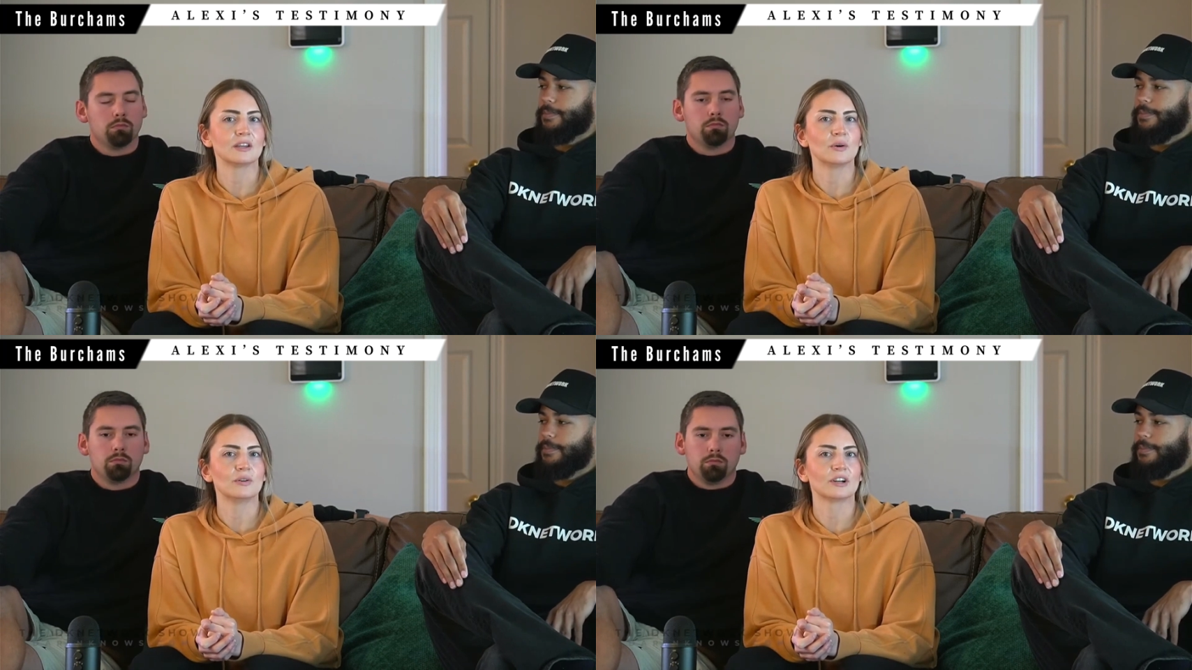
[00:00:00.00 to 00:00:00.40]

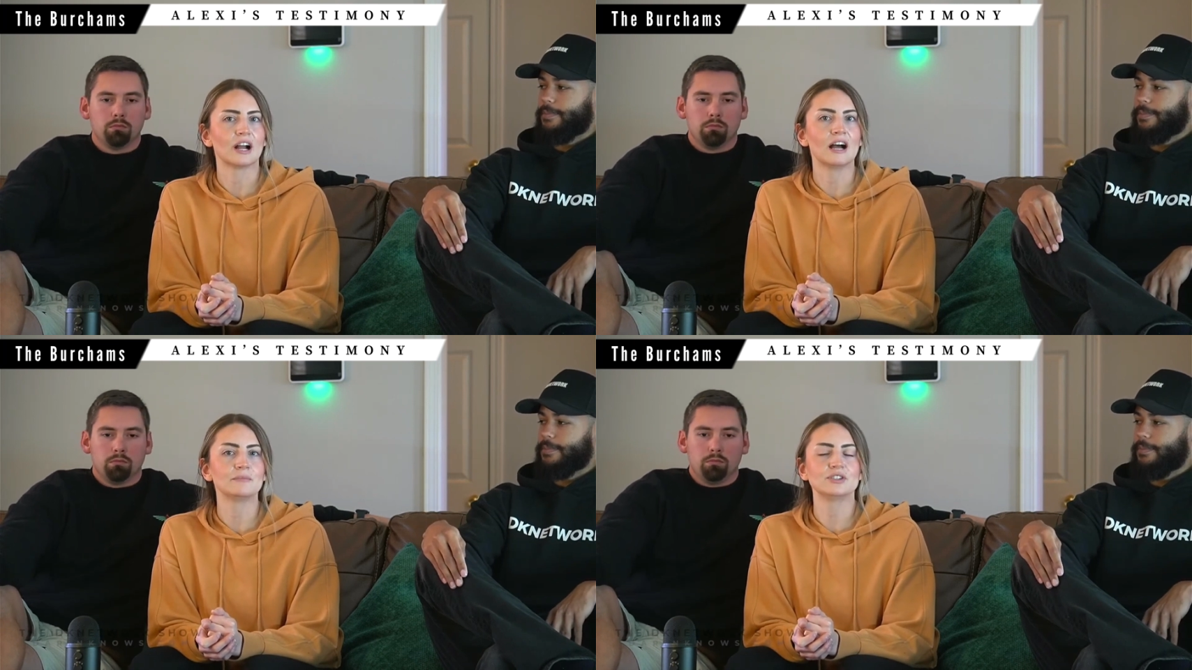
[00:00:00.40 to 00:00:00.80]
Speaker 1: older,
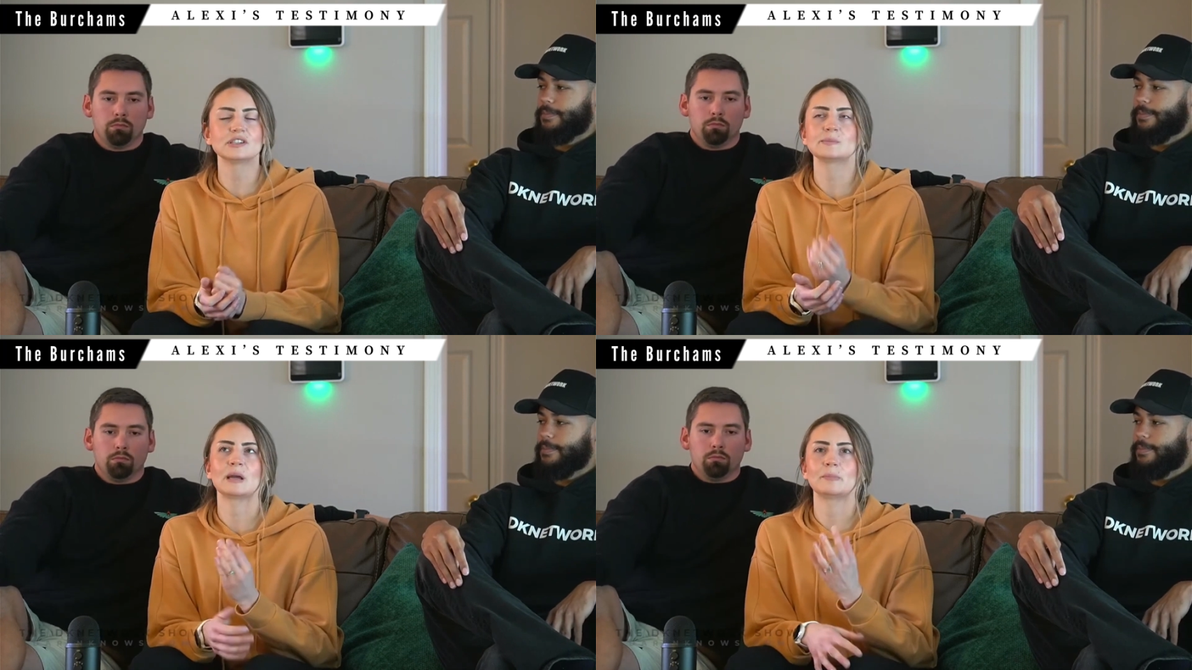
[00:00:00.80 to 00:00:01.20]
I'm
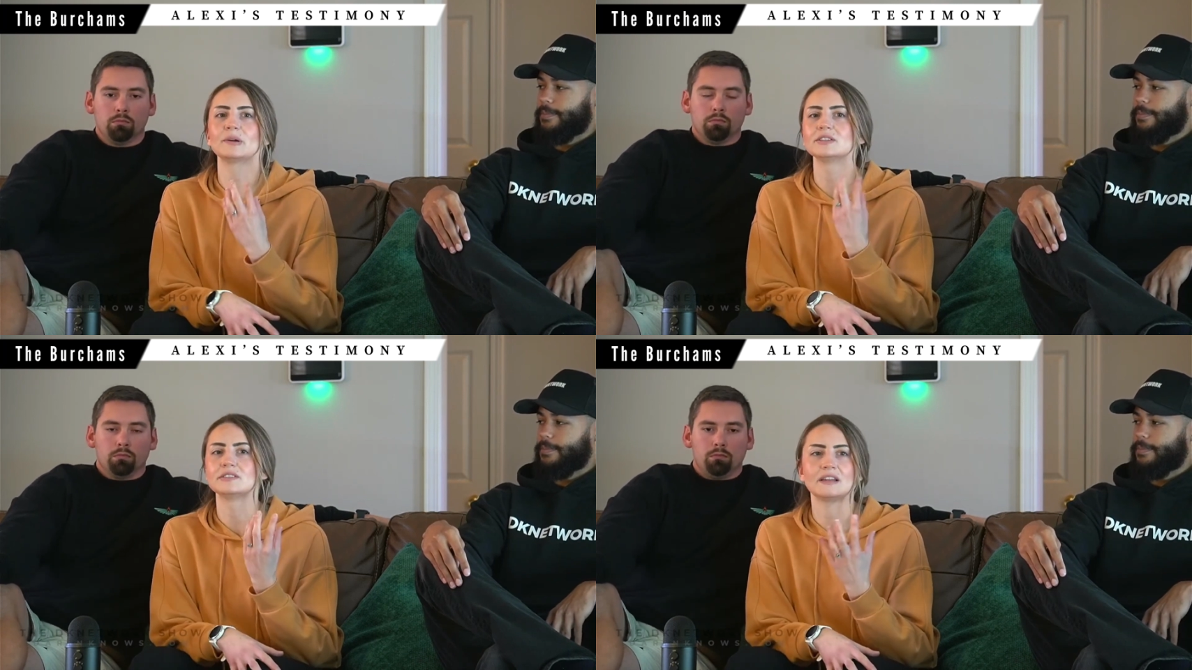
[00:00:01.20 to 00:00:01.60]
just my
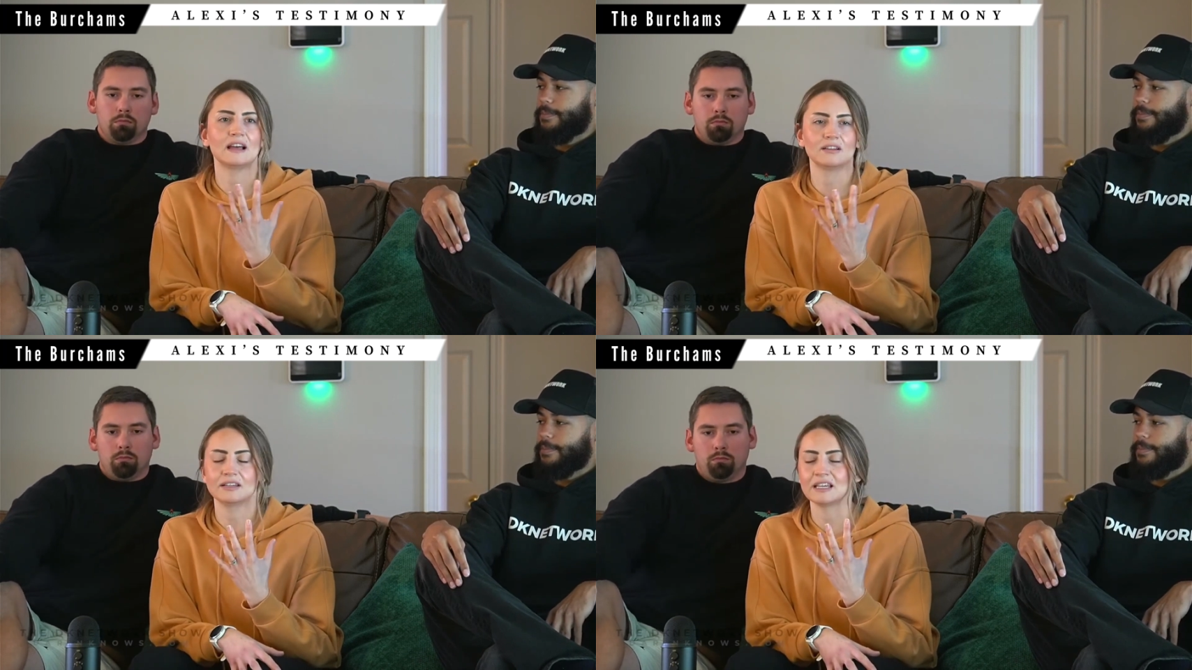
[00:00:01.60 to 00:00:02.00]

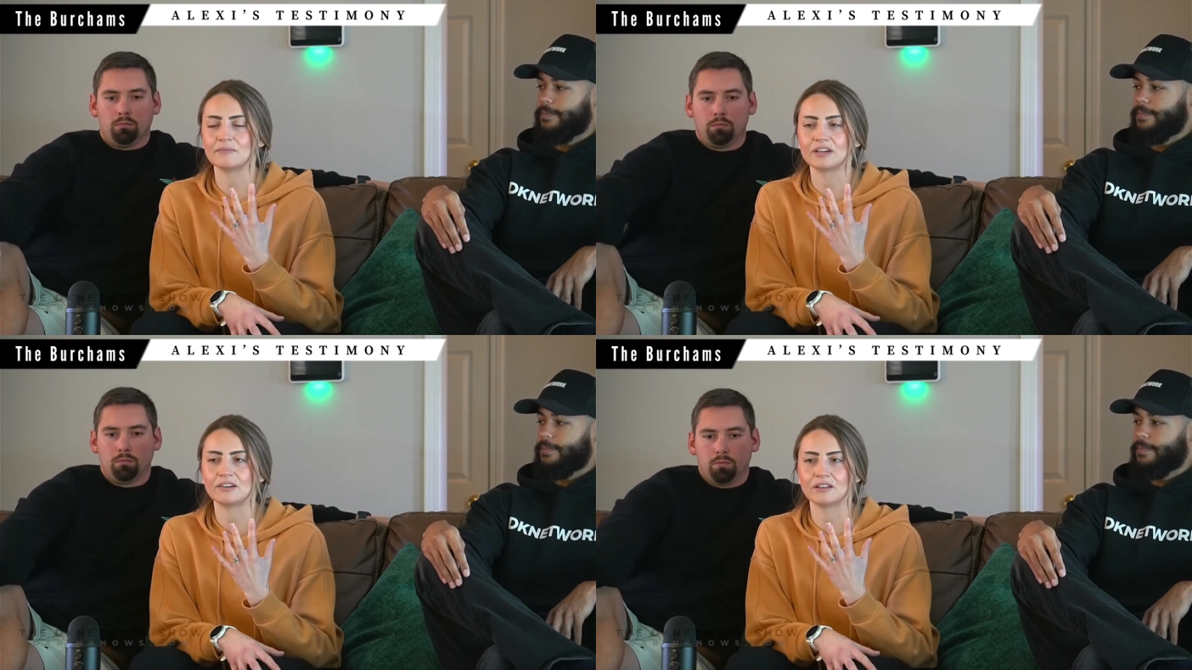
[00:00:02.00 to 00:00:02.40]
personality.
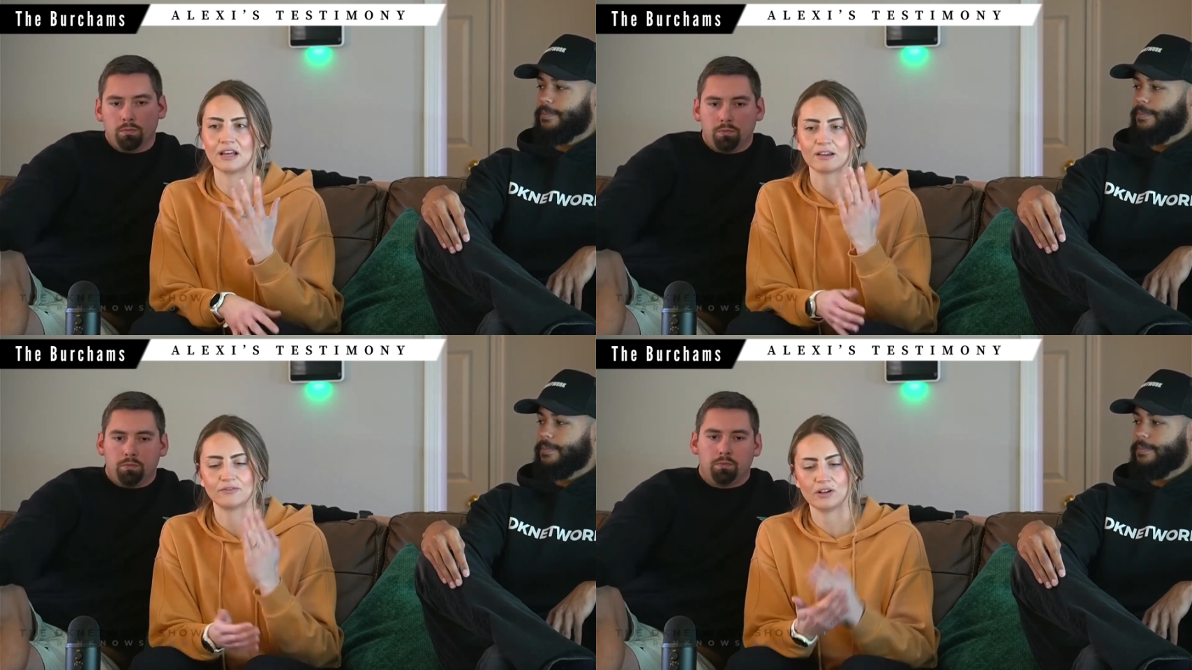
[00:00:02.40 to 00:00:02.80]
I'm very
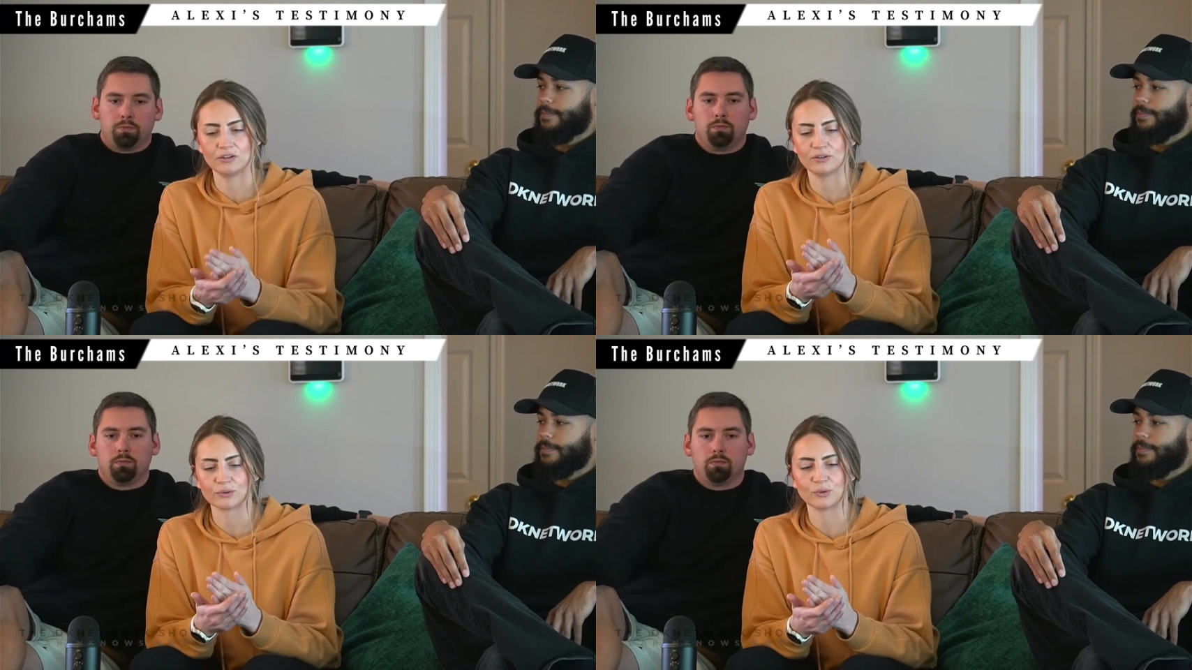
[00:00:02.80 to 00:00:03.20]
like
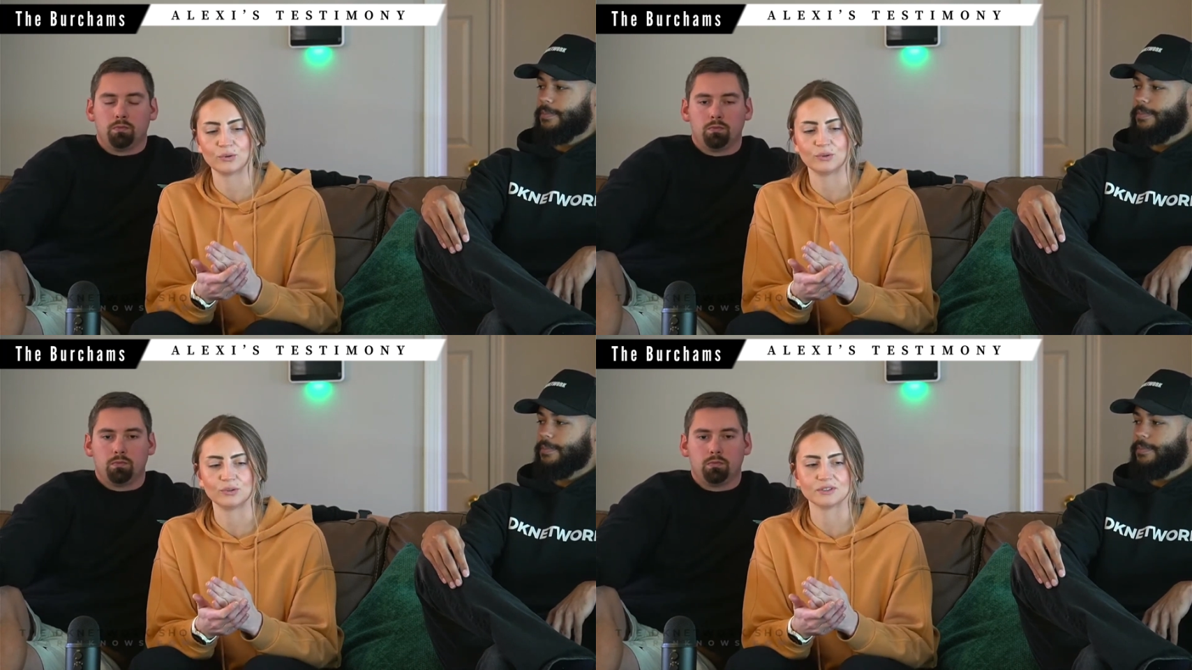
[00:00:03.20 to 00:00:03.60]
follow the
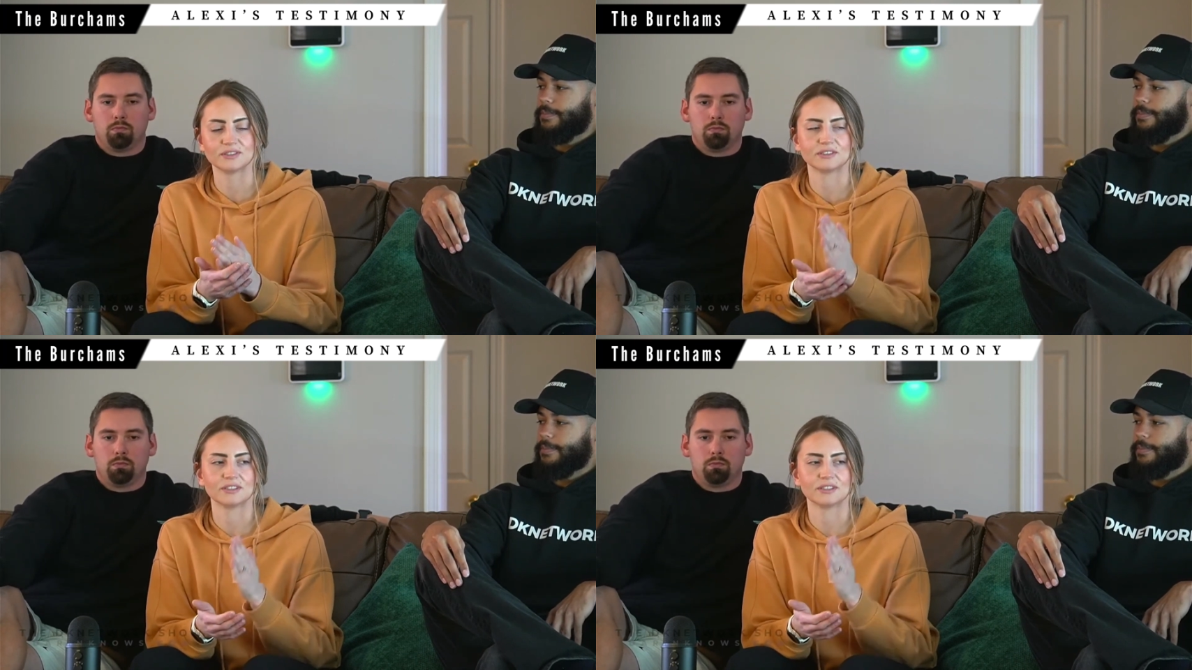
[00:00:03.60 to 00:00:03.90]
rules,